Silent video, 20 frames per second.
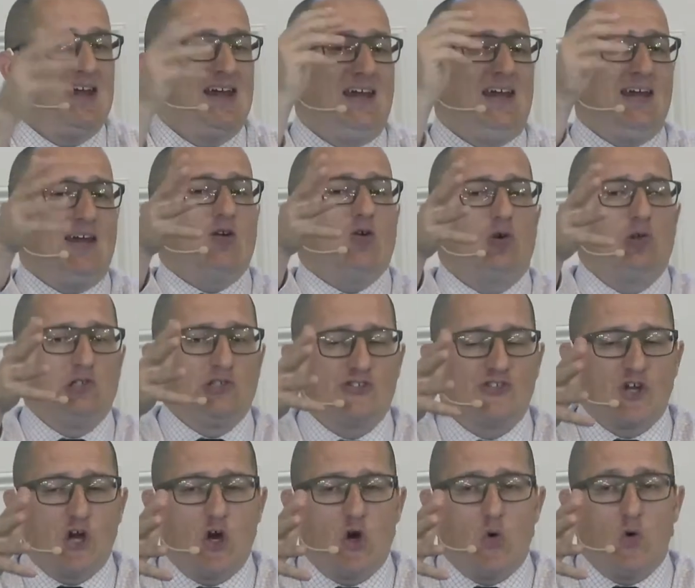he
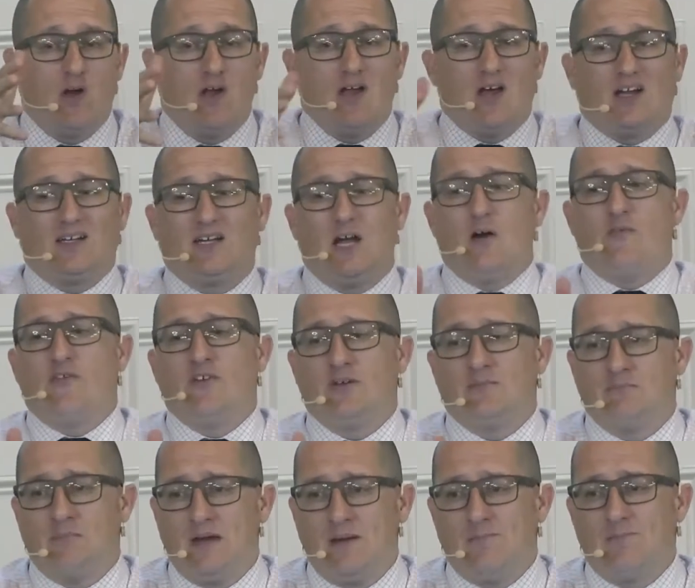also, a
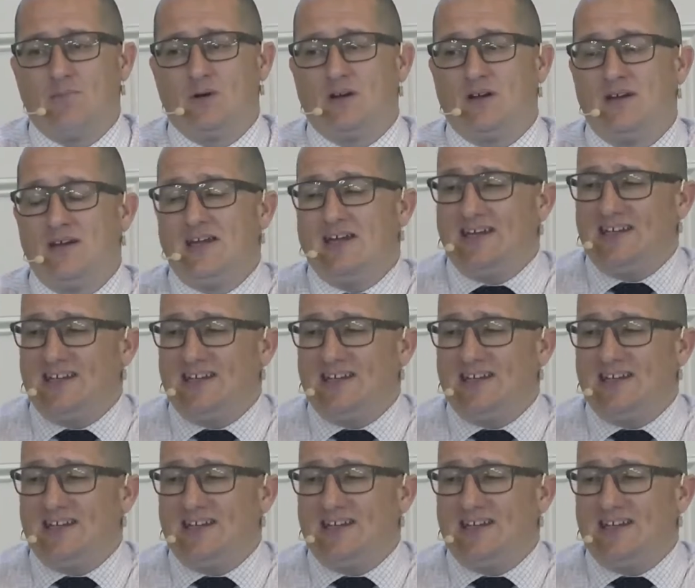covenant member,